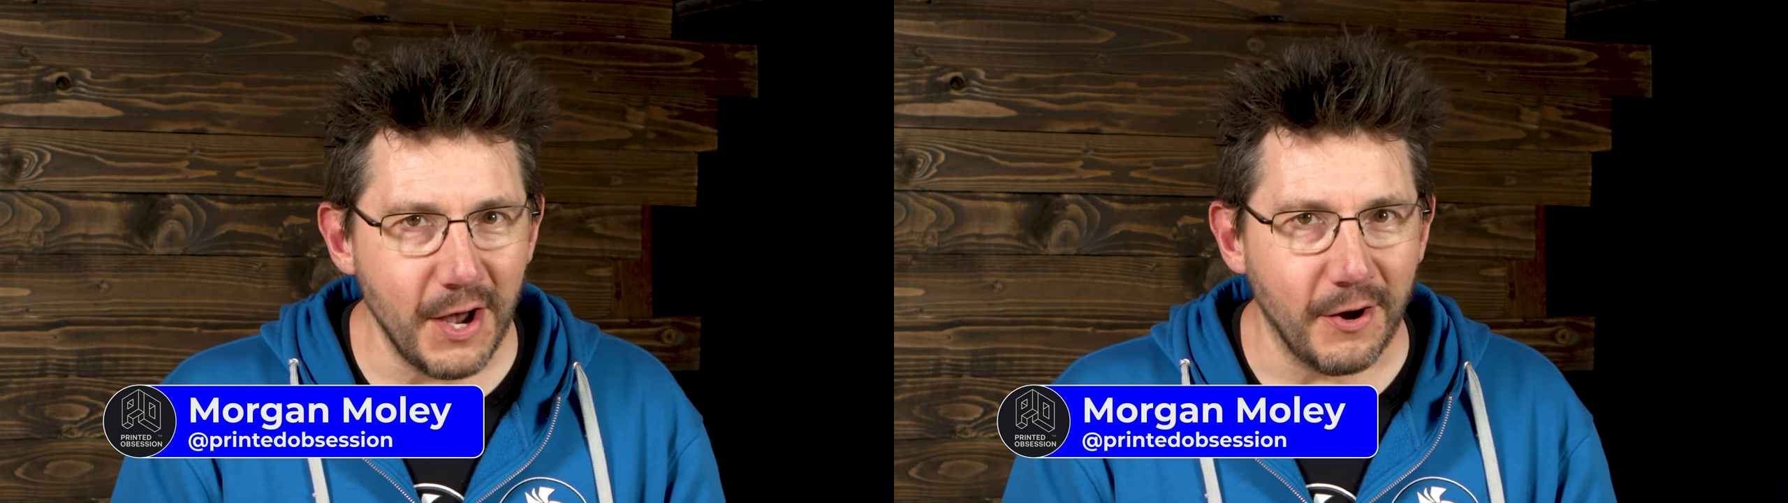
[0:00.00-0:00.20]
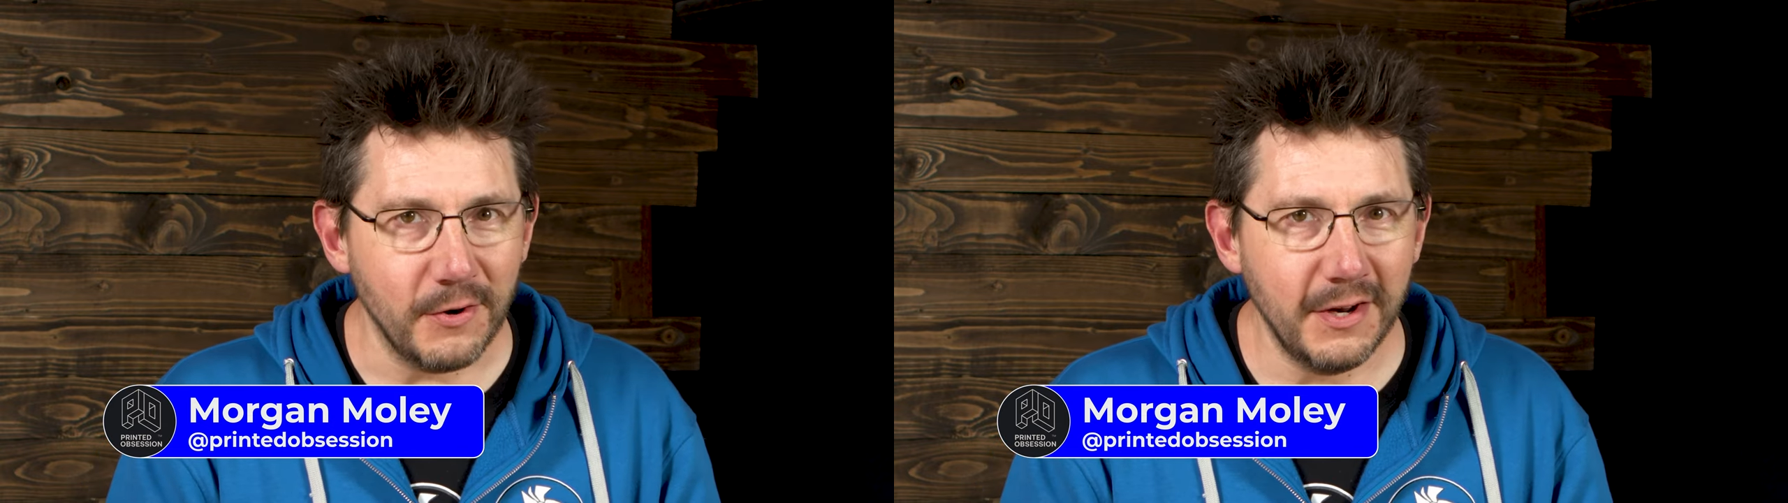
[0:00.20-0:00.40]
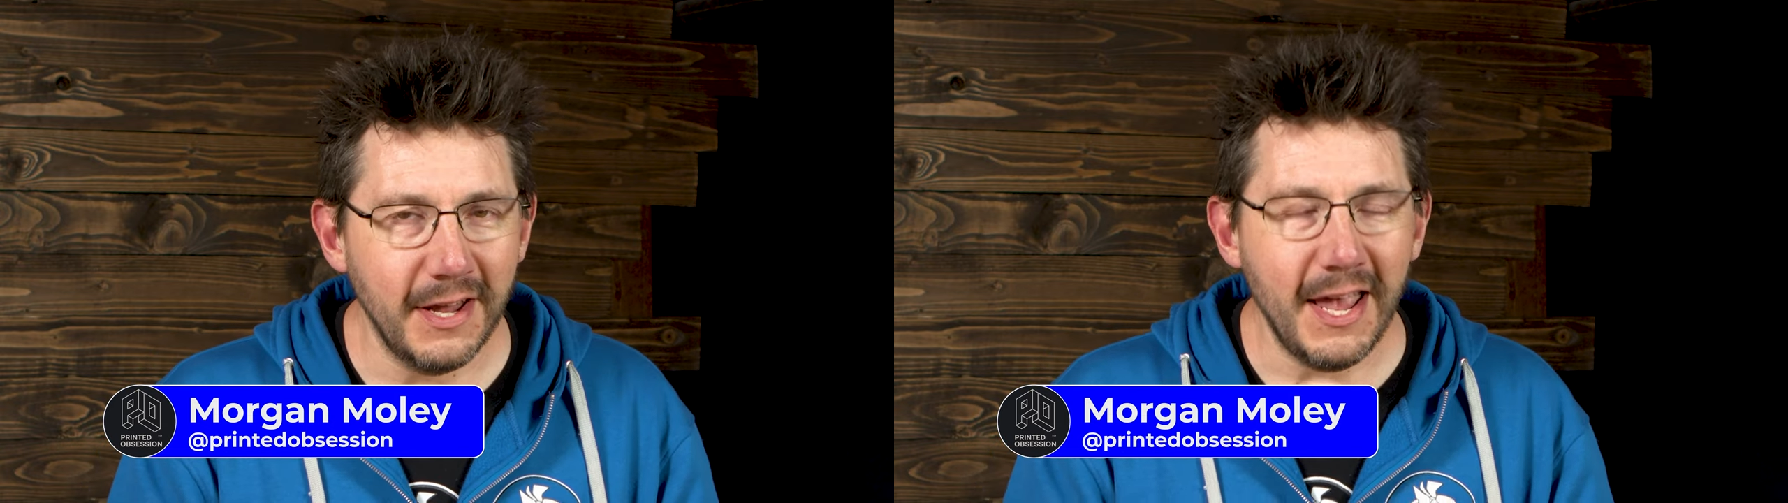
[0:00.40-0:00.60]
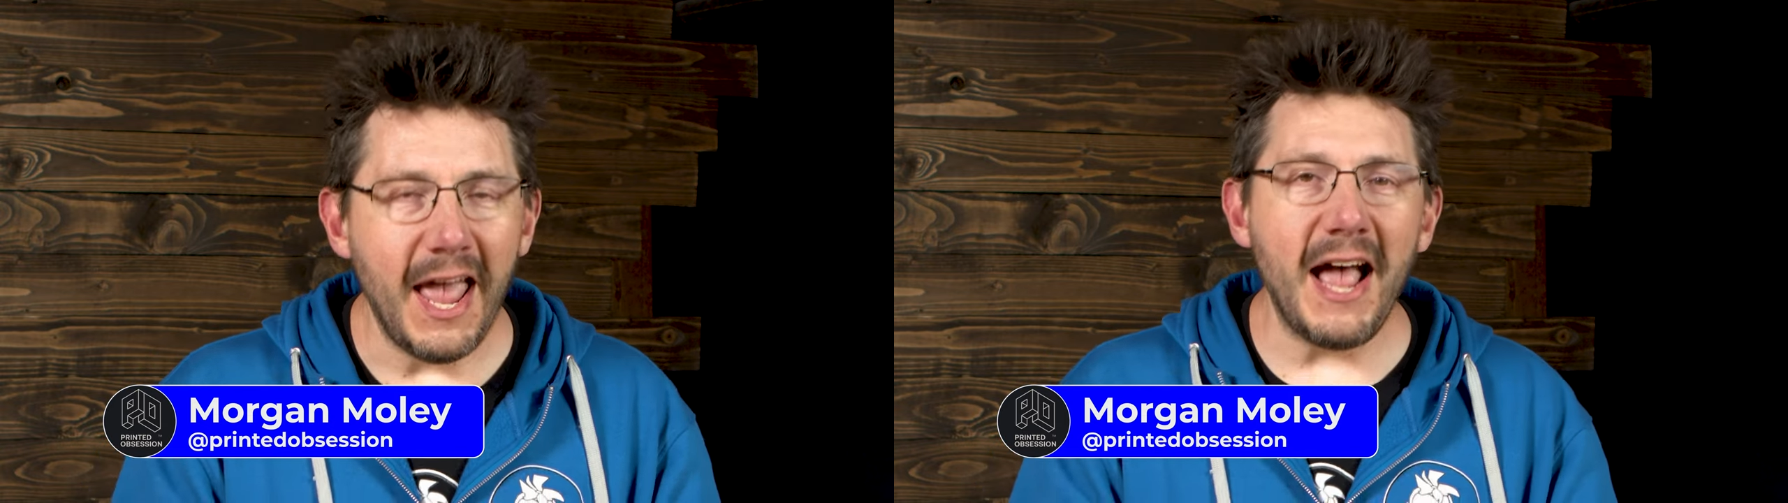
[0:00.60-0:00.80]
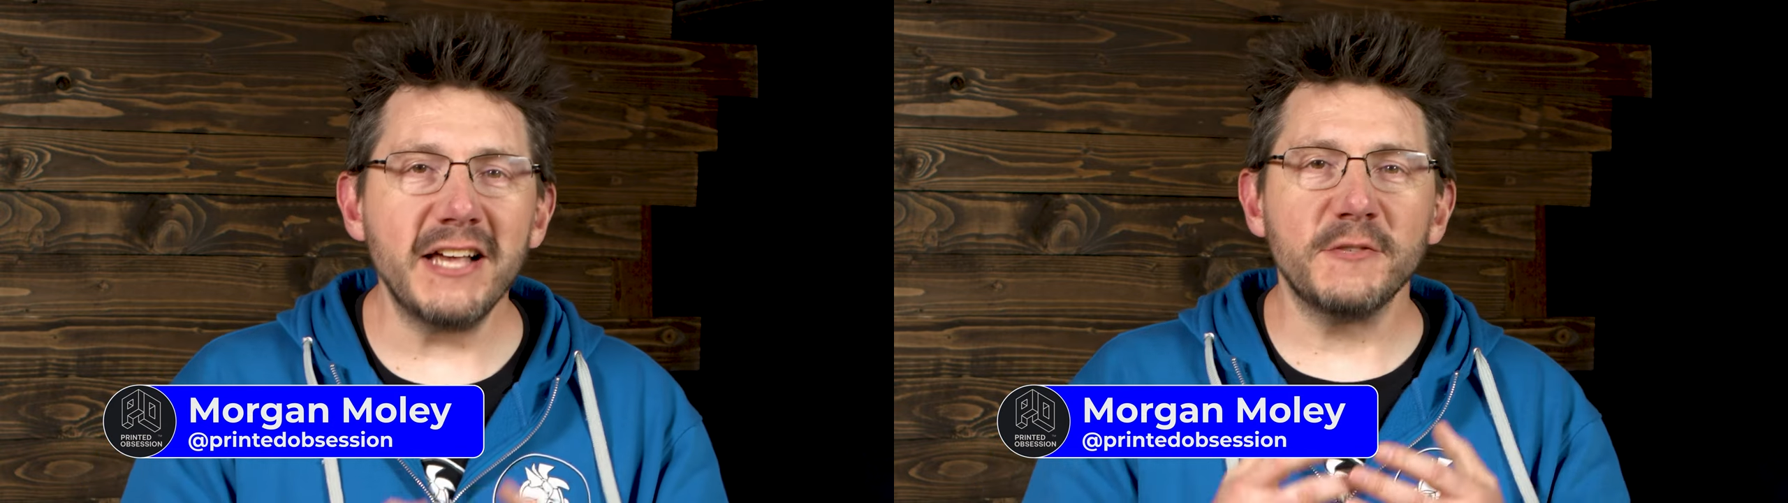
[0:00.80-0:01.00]
known
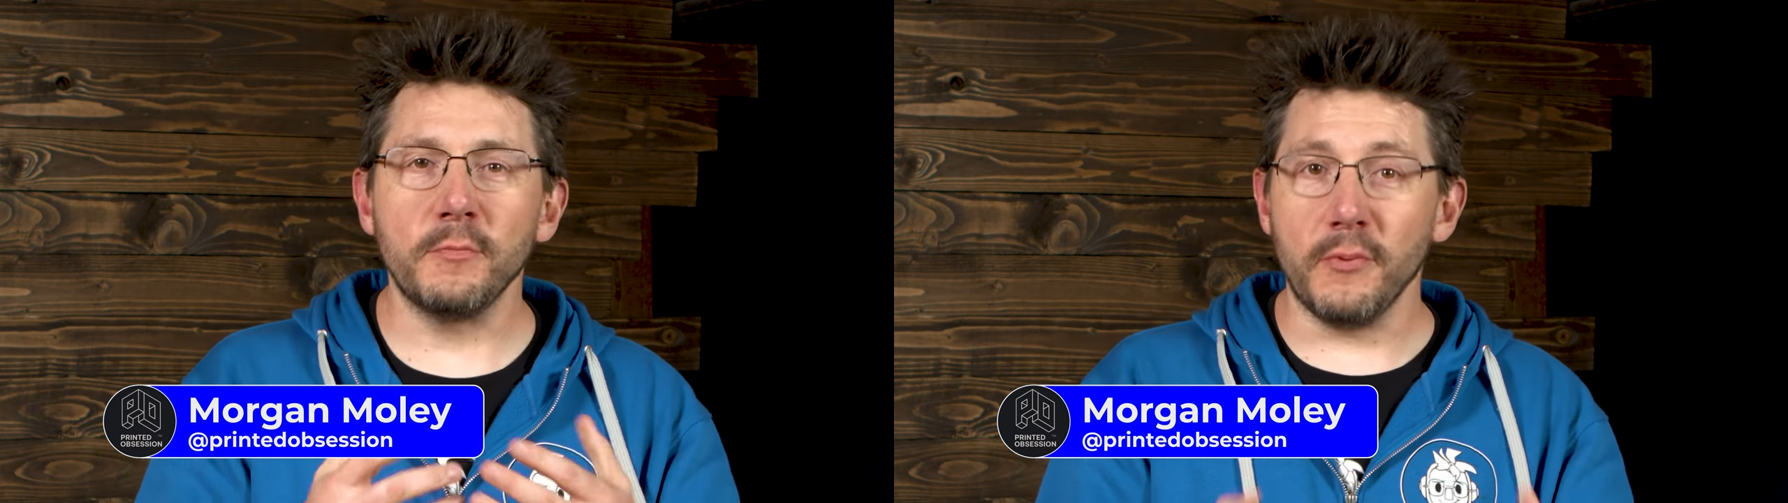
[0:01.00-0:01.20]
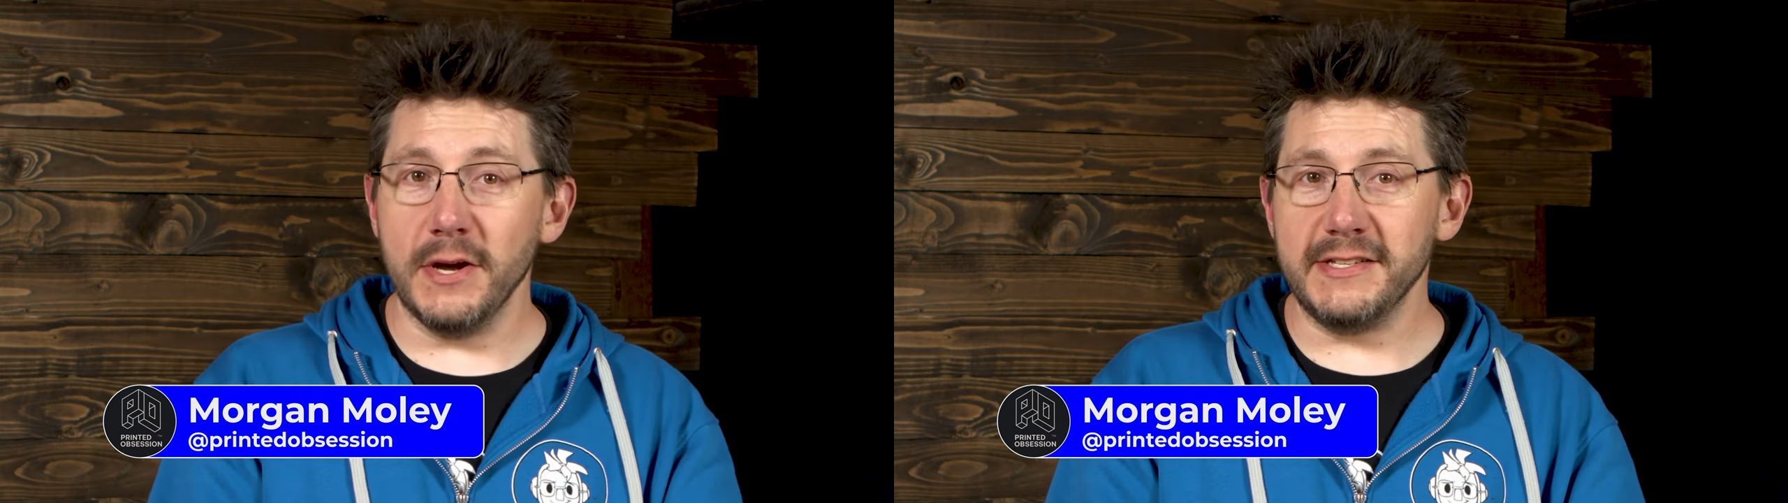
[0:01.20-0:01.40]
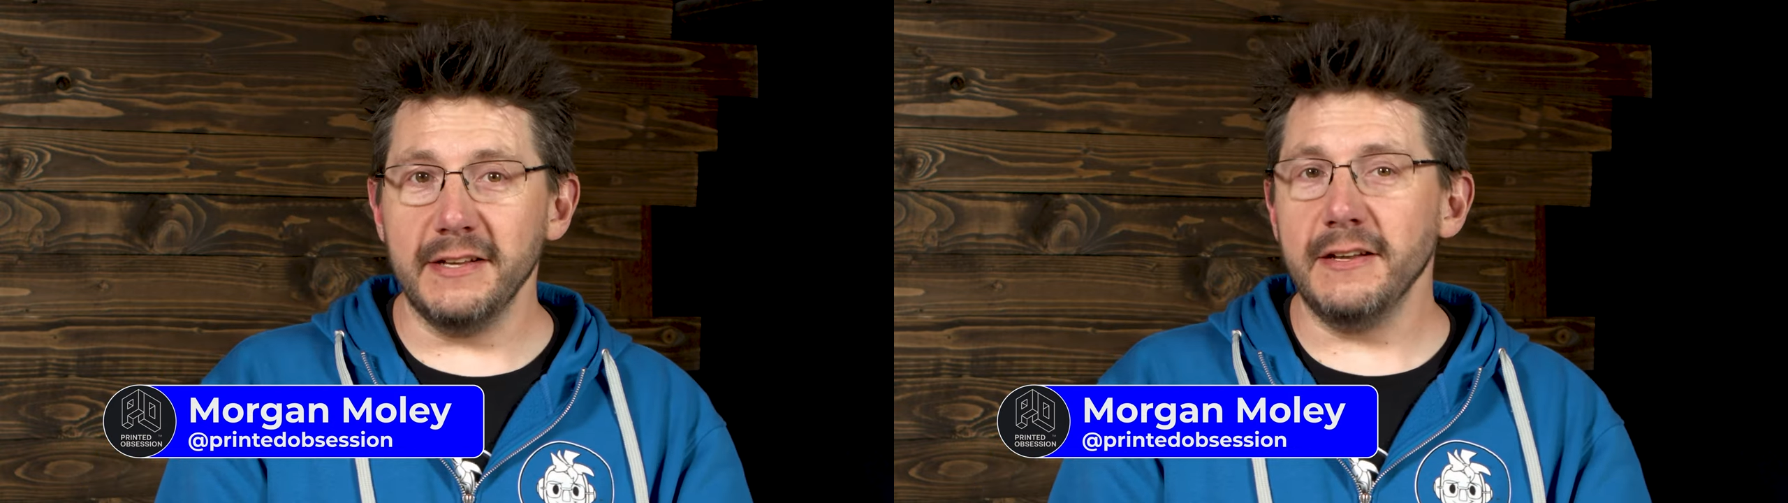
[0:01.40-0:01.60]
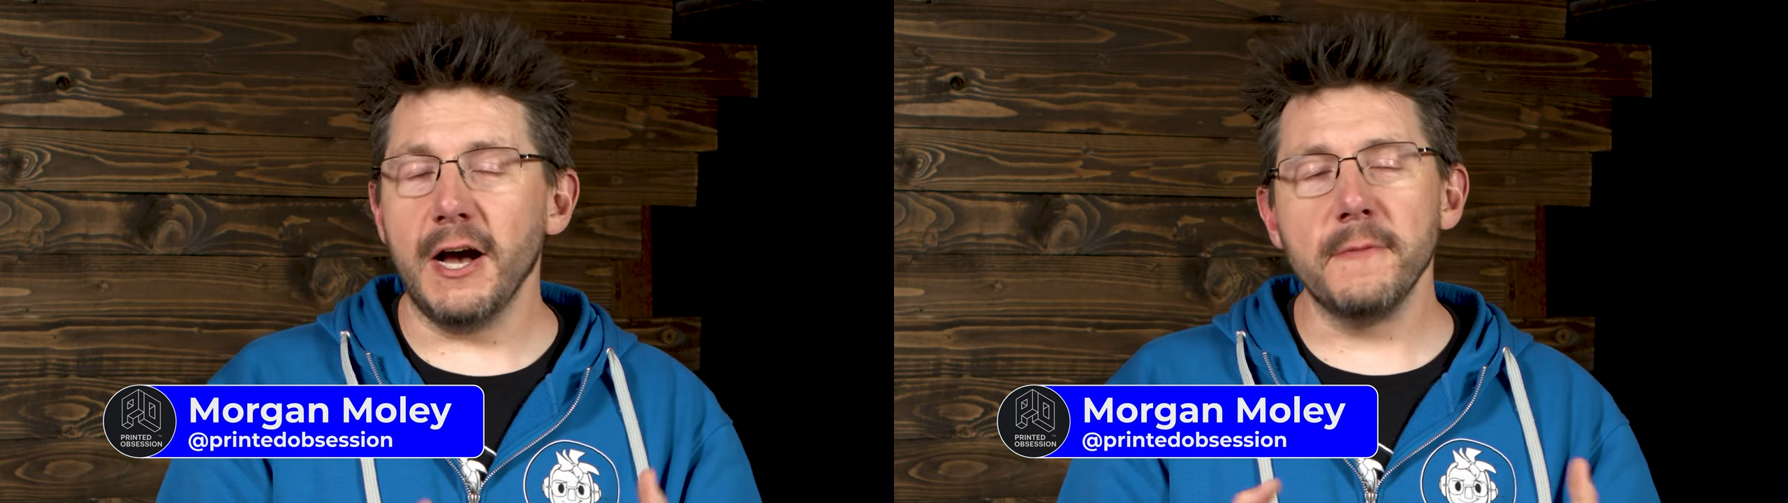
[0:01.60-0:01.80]
as Printed